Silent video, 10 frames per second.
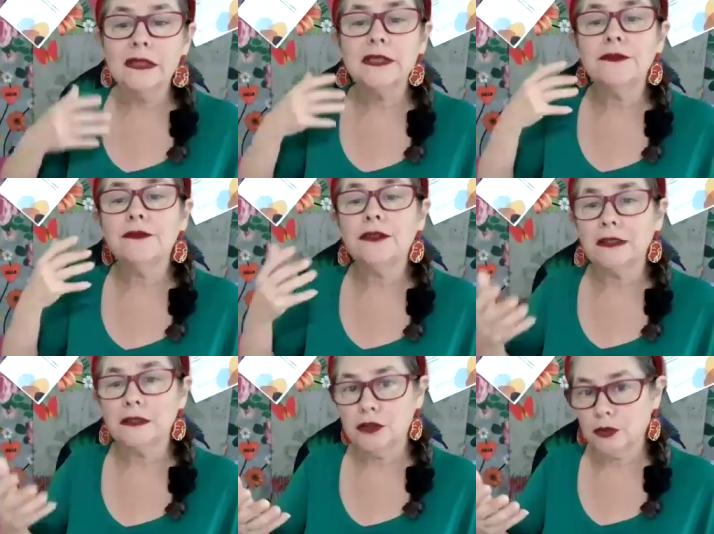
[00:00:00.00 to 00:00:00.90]
that is
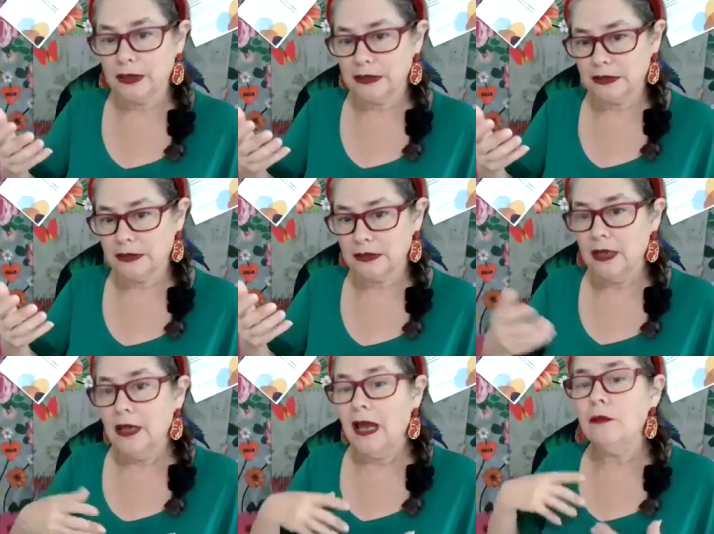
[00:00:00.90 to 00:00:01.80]
fed to us.
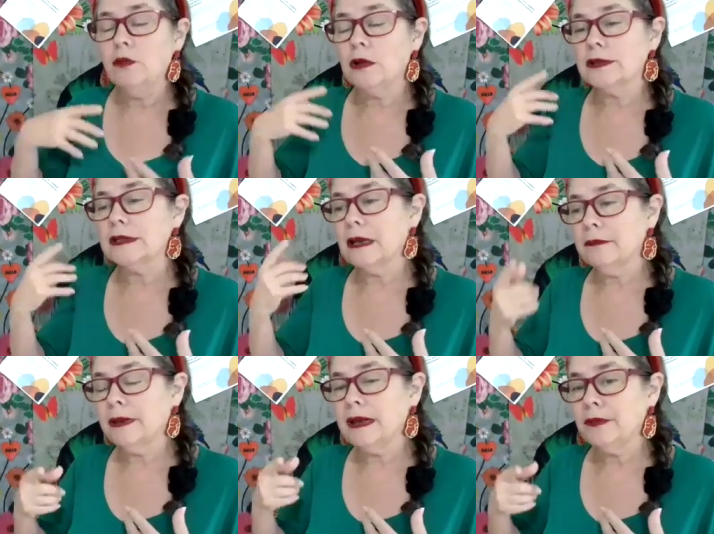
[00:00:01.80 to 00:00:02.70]
And while
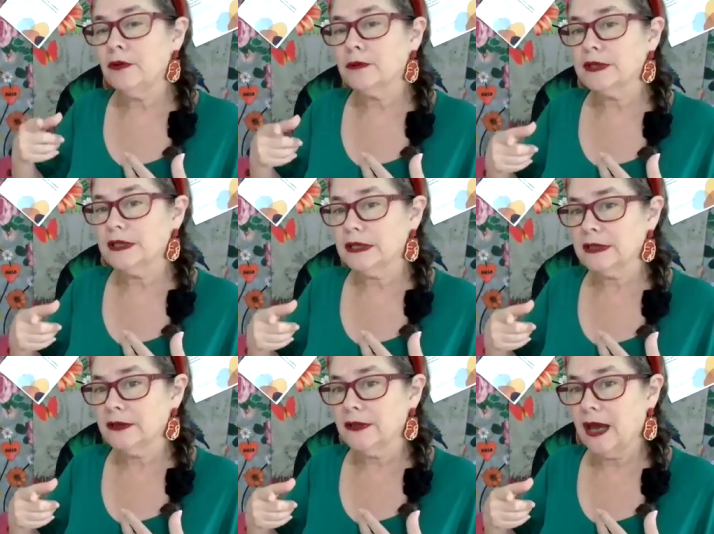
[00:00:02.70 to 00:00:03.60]
some people
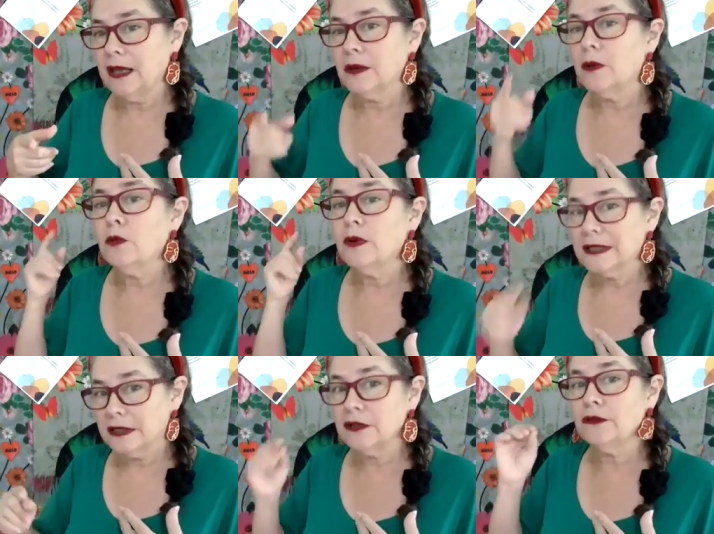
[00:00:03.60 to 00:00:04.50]
resist that, we're
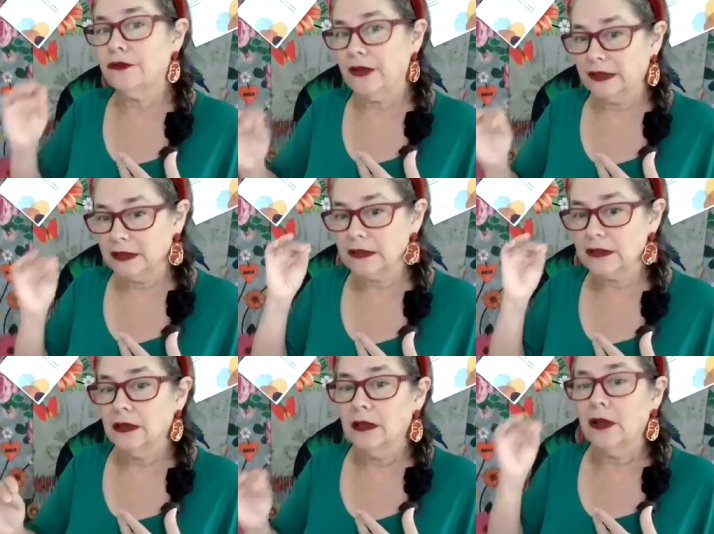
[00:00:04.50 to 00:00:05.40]
still fed it.
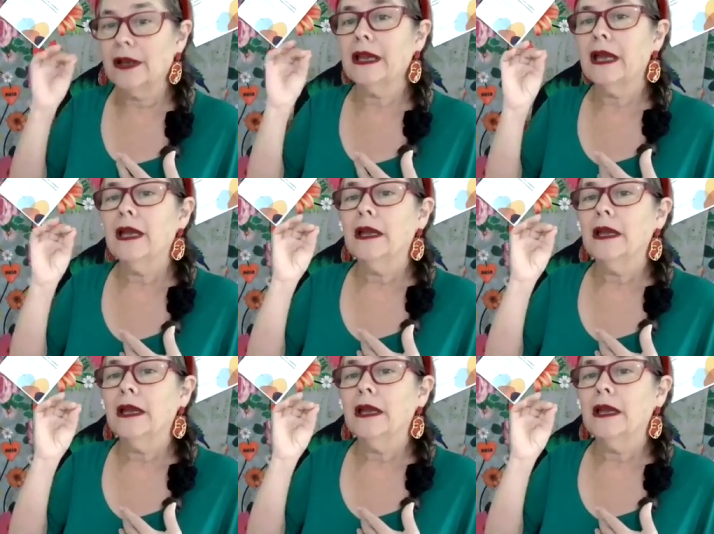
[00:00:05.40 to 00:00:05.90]
Like,